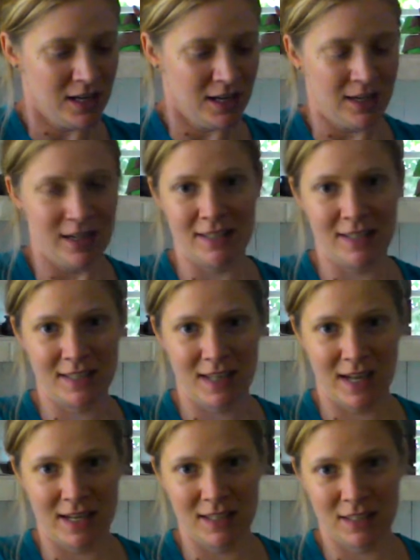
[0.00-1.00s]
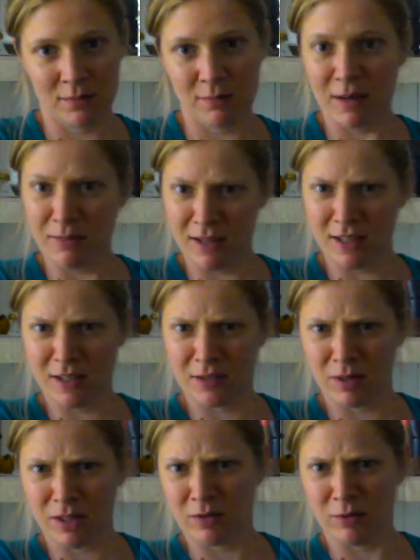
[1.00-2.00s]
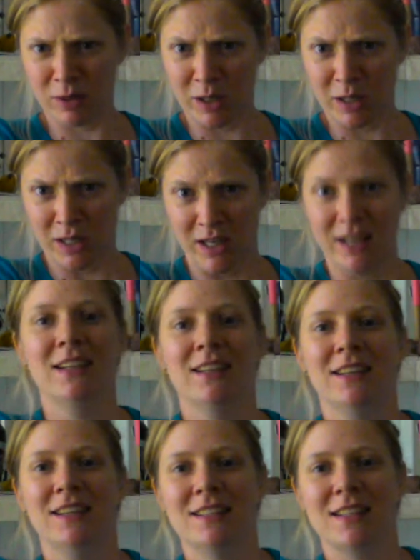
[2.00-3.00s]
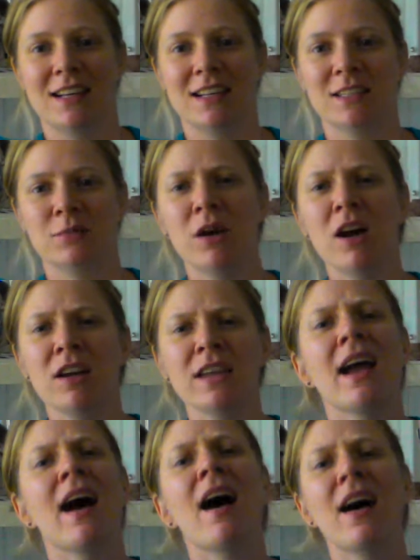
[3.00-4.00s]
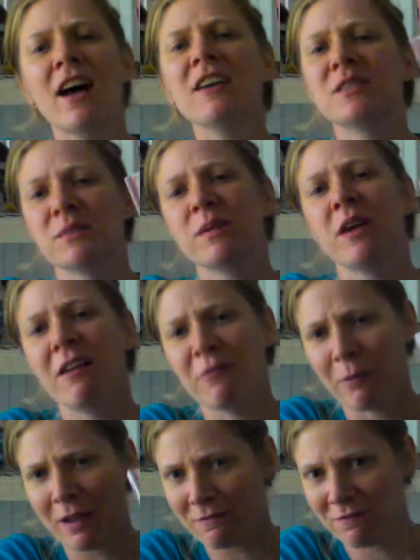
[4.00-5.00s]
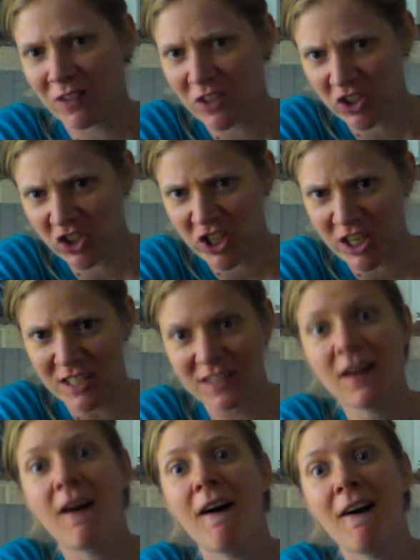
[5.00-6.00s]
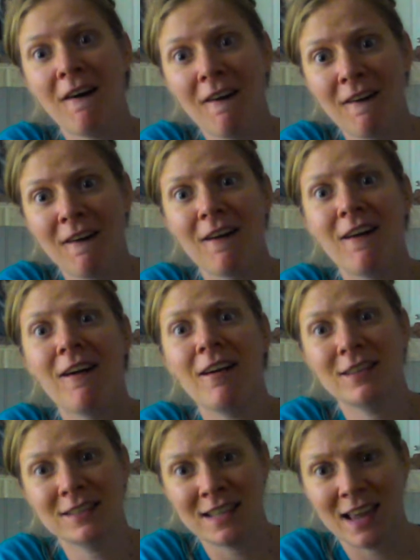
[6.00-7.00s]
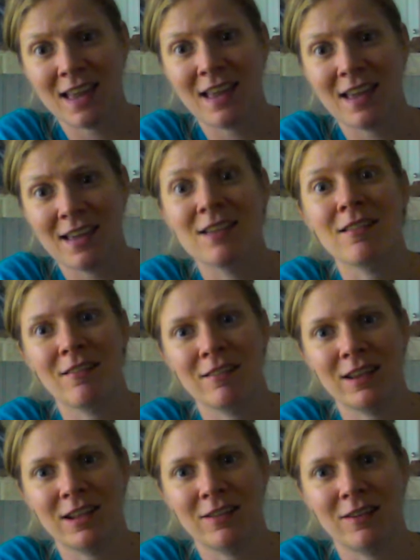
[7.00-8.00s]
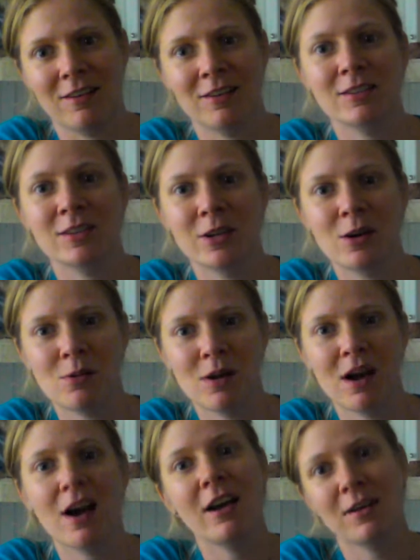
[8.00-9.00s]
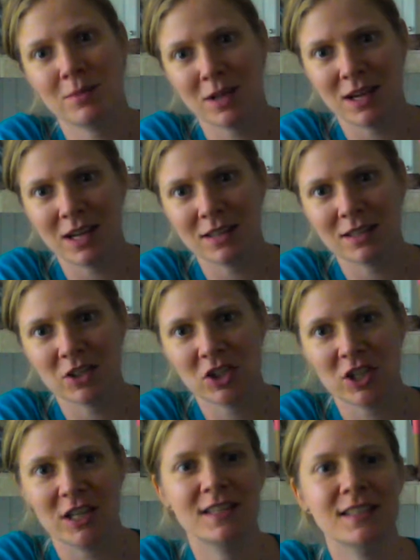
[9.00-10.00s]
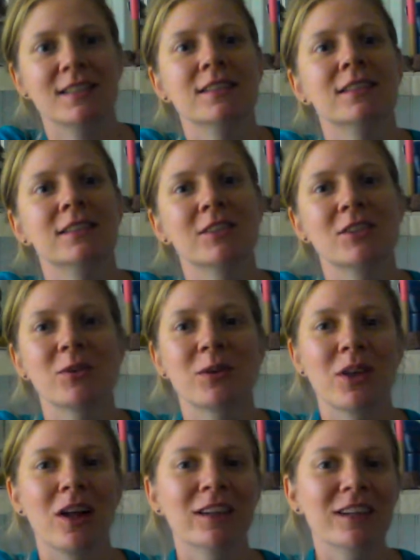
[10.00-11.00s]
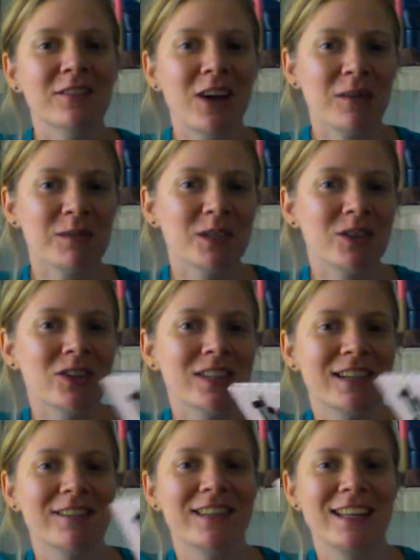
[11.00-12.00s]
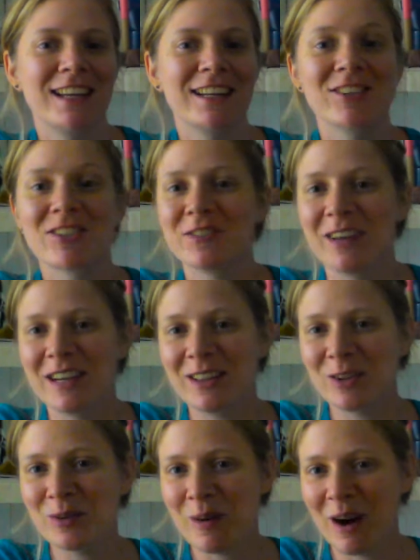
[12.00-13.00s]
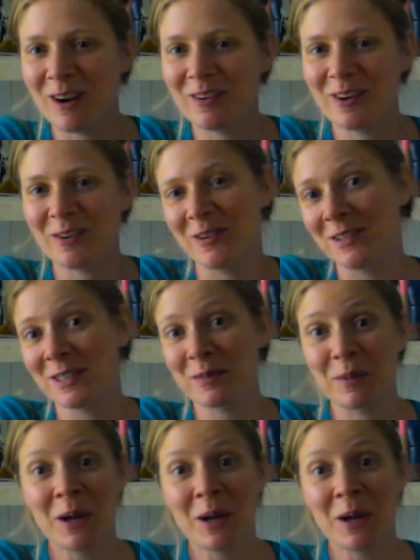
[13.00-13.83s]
it decides maybe this wasn't worth it, and then it says, well, yeah, I've been waiting for this cheese all day and all night long, so you know what, I am gonna get this cheese. And so with all the different obstacles and everything, there's a funny little part where it runs up